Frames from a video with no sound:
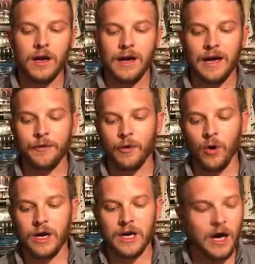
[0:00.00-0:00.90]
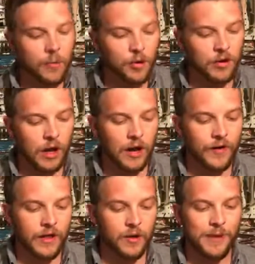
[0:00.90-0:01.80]
I throw a couple
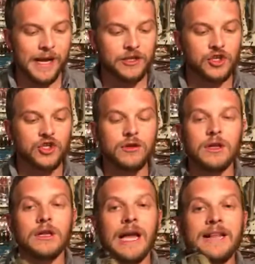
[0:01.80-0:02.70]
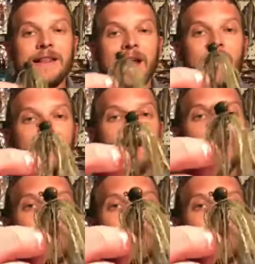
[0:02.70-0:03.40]
of other baits like that.